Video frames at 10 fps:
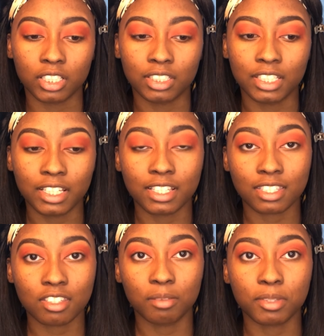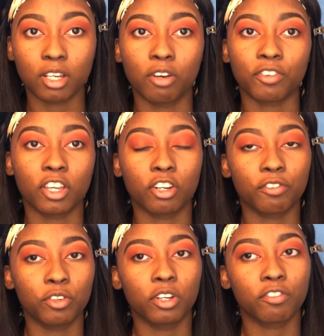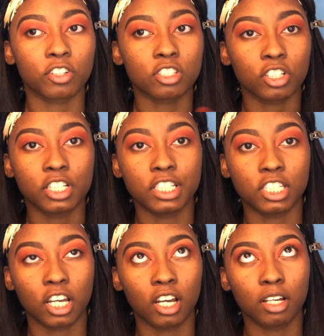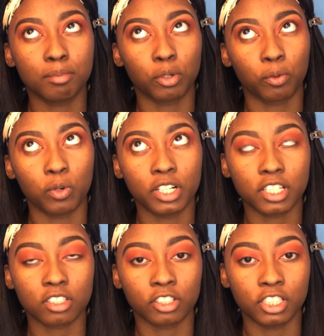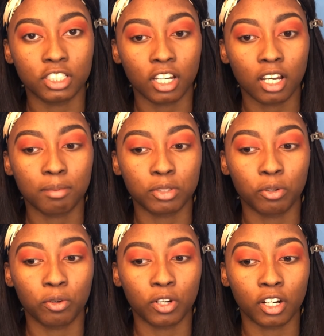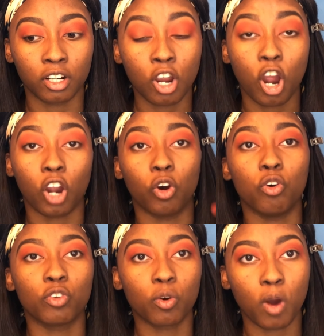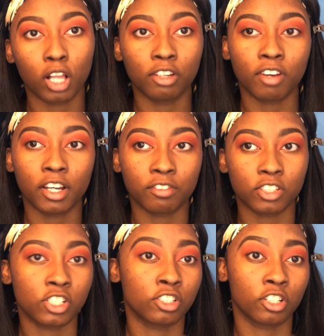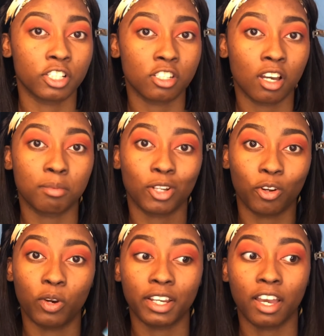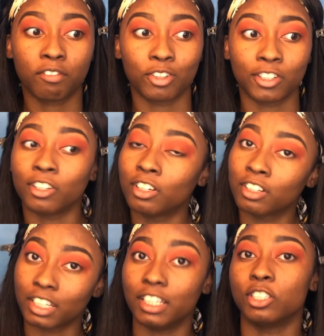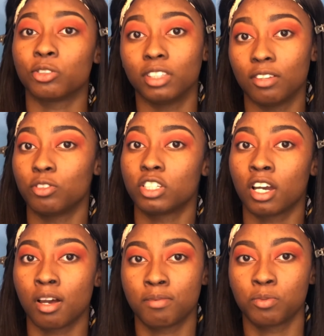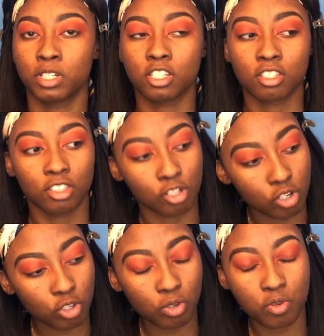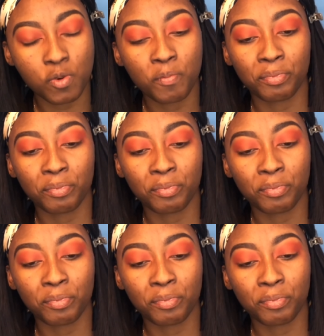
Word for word: didn't see themselves interviewing for certain jobs or wanting certain jobs or are overqualified for certain jobs are going after entry level jobs which the new